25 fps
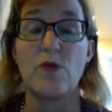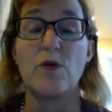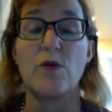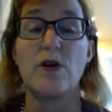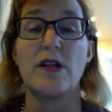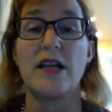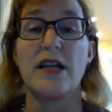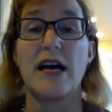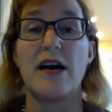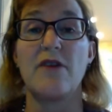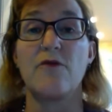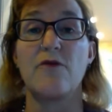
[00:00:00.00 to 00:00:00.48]

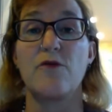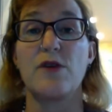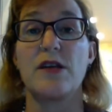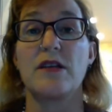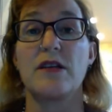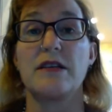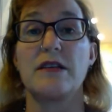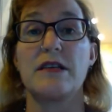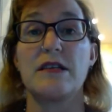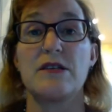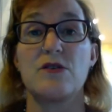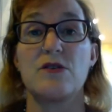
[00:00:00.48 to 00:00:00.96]
will have
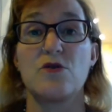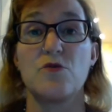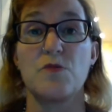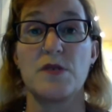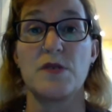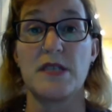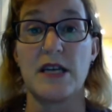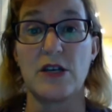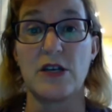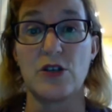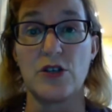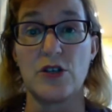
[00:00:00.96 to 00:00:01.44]
weekly Zoom
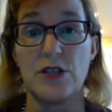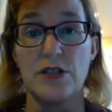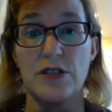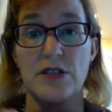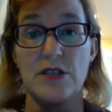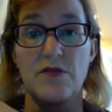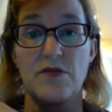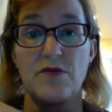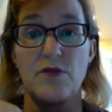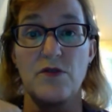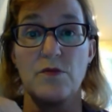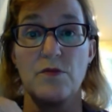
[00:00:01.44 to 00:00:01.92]

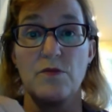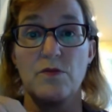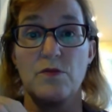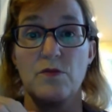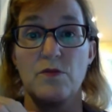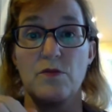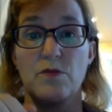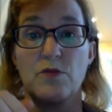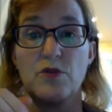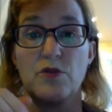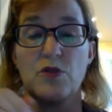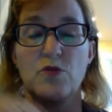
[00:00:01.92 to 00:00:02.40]
sessions from
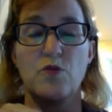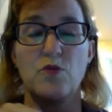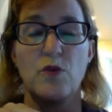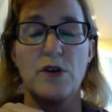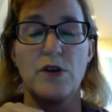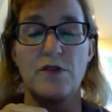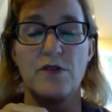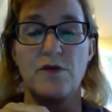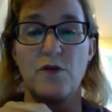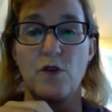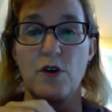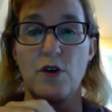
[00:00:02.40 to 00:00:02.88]

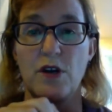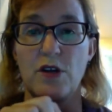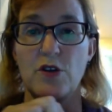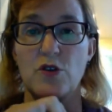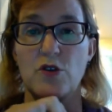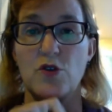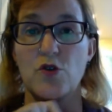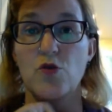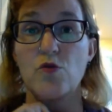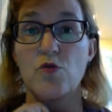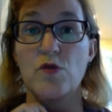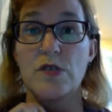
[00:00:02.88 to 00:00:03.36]
1 to 4 on
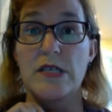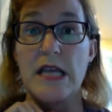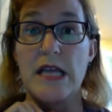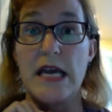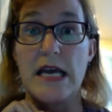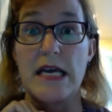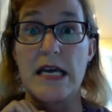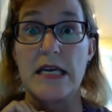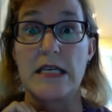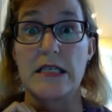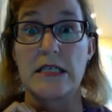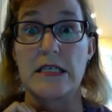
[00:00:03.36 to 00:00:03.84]

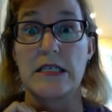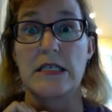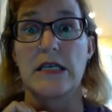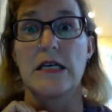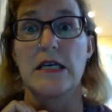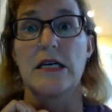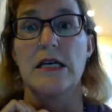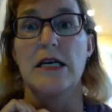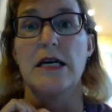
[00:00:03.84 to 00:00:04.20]
Tuesdays.